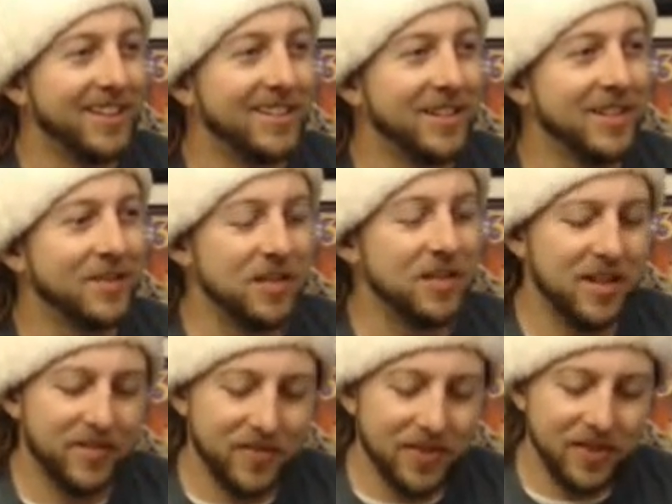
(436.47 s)
So there was a
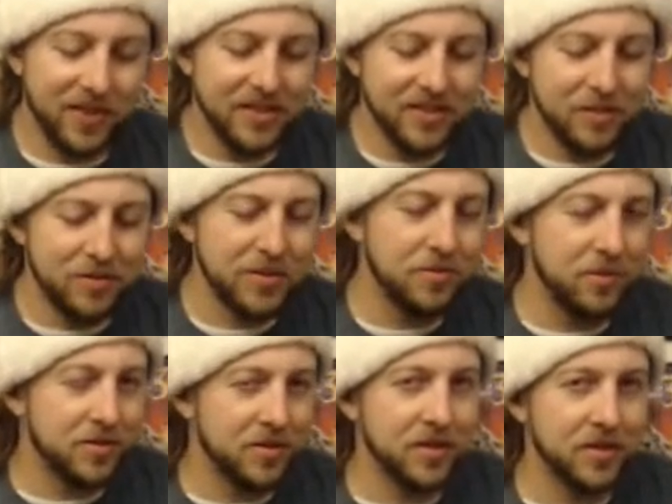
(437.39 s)
lot of things that were
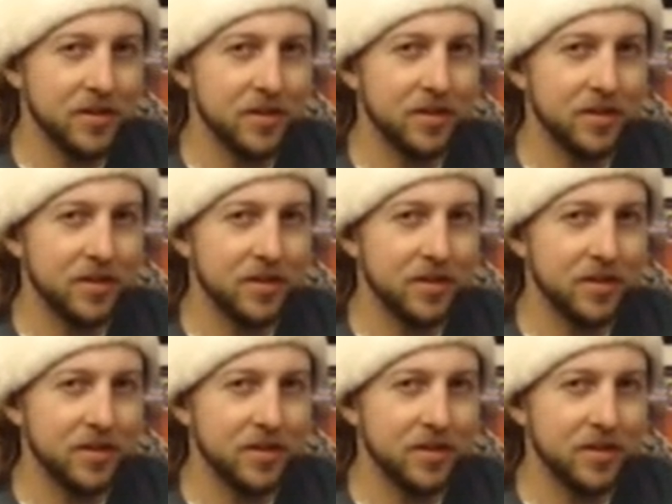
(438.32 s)
similar to...